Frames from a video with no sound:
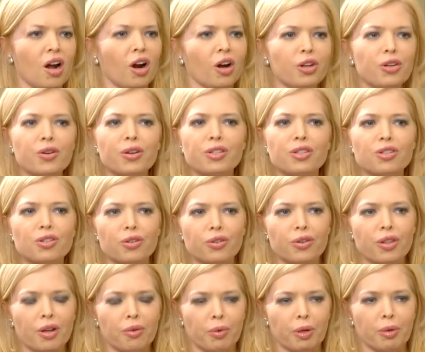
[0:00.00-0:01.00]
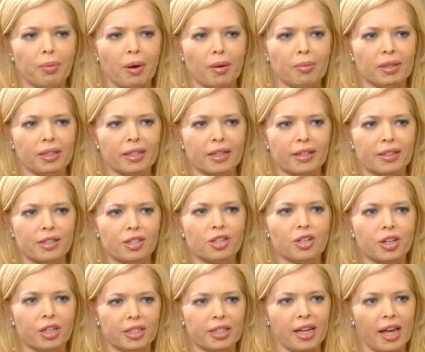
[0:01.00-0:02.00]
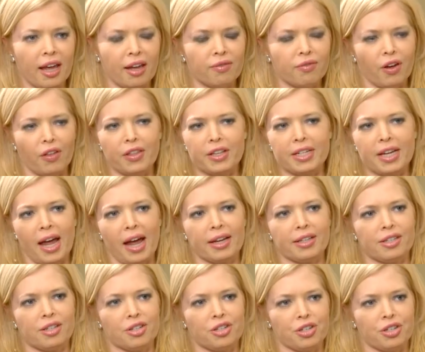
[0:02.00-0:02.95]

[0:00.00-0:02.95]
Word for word: Are you concerned that Republicans could cave on the tax issue?